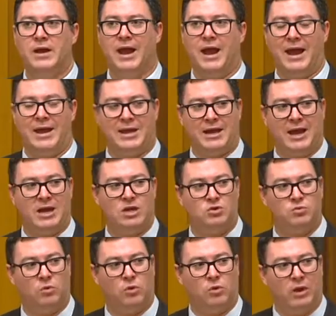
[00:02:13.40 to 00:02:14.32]
a
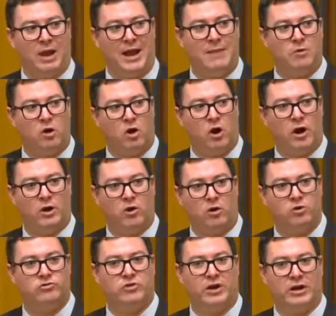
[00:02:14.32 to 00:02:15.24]
casual labour hire
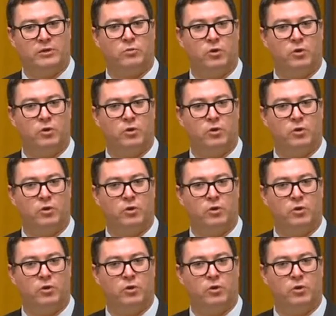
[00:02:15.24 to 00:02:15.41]
contract